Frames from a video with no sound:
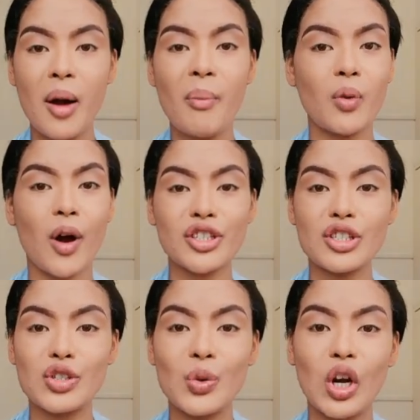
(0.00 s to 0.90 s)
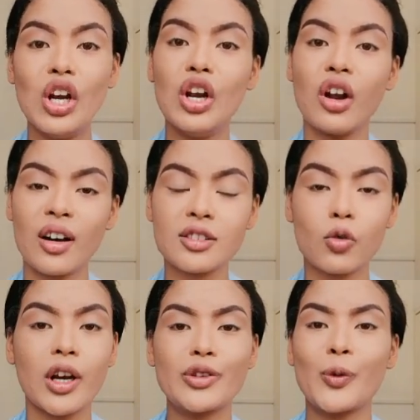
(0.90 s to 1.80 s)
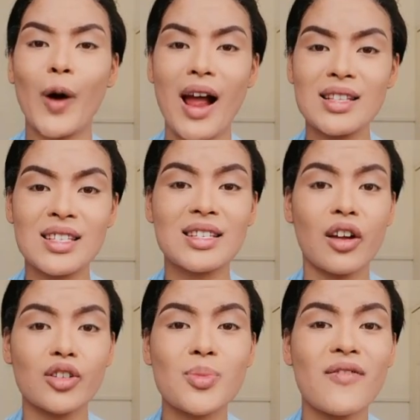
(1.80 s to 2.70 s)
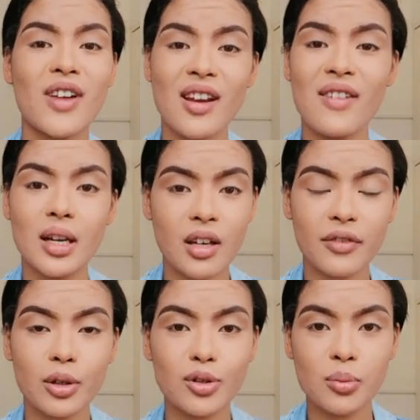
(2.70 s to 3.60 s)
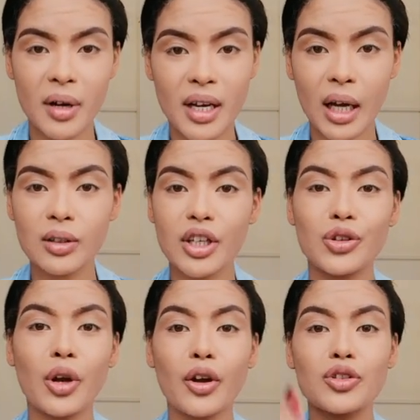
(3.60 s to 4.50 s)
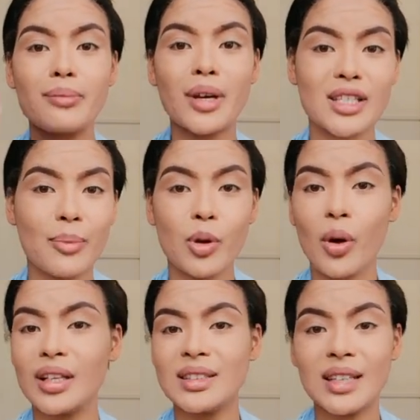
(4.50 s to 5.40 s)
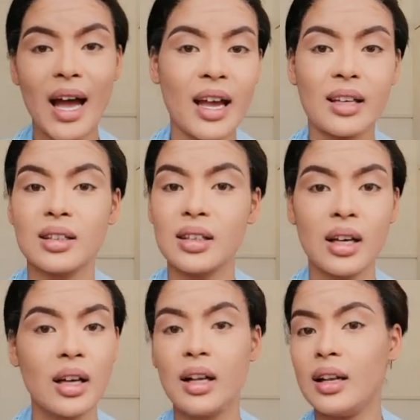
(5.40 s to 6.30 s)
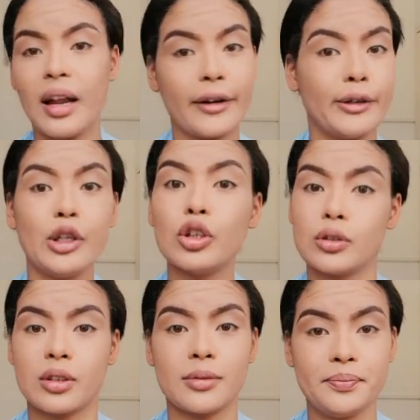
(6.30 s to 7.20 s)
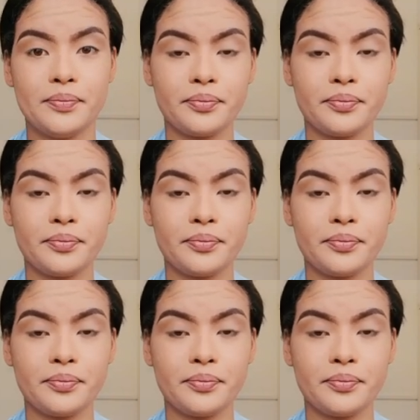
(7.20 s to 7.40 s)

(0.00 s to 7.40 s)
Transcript: but once you do a lot all at once, it's going to be very difficult to blend out, and you're going to mess up your entire like look.